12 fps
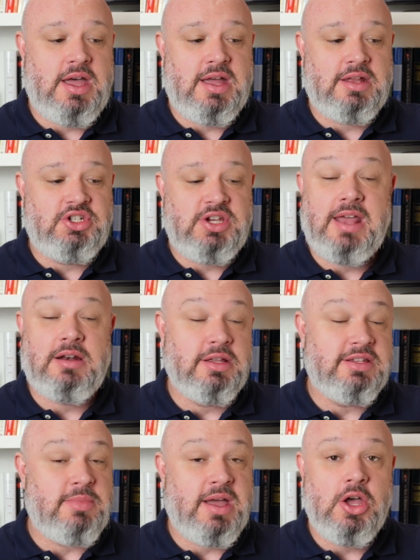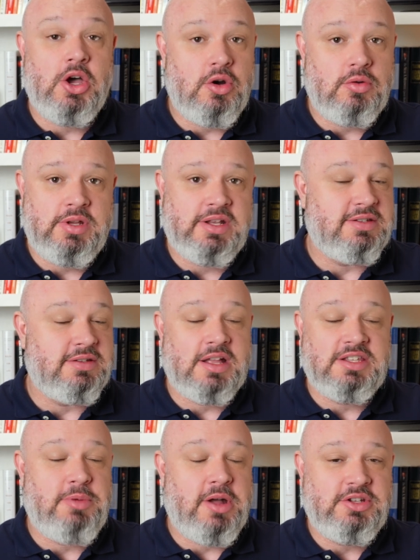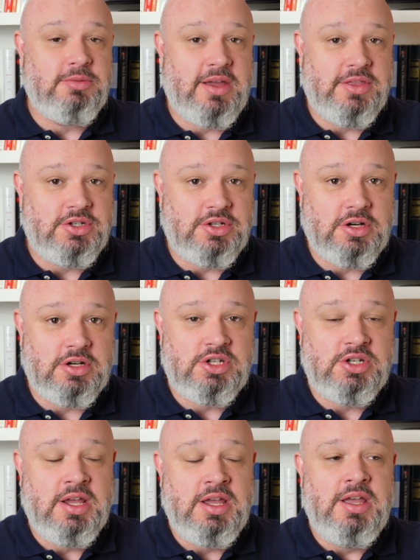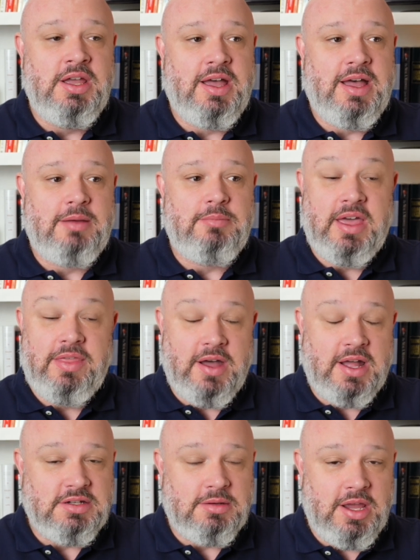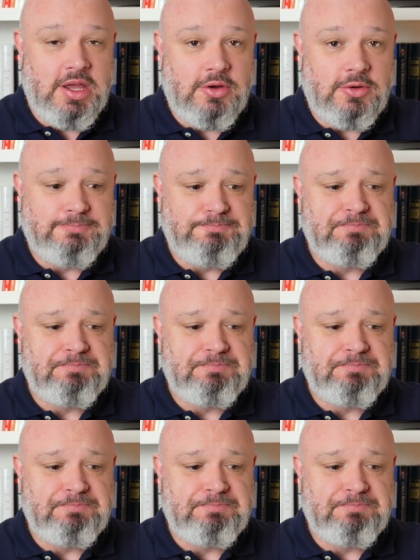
channel is my own. It's not sponsored by the church. My thoughts are my own.